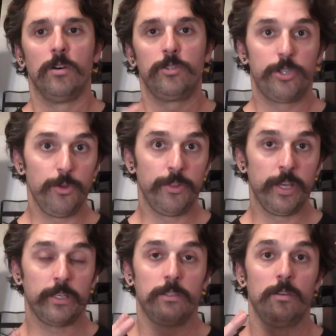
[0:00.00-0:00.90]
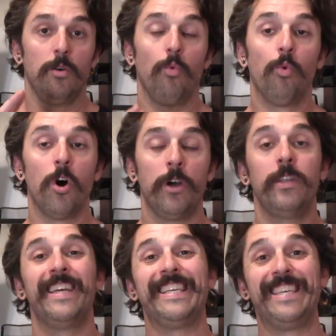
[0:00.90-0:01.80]
2 things.
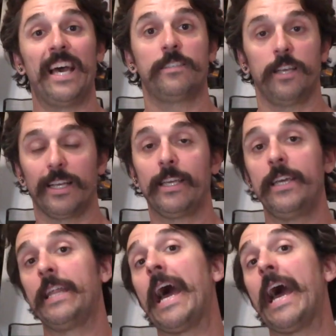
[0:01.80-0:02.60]
1, yes, again,